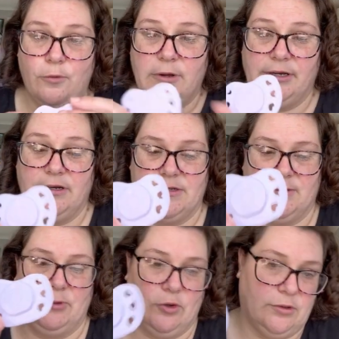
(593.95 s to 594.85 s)
one because
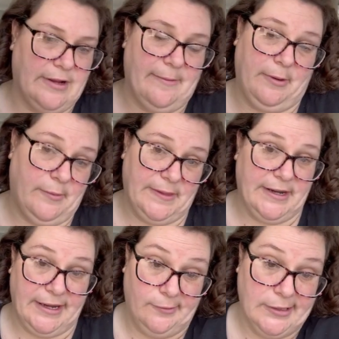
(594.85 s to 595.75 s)
I'm not happy with it
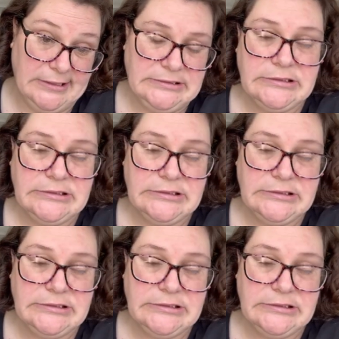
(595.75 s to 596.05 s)
anyway.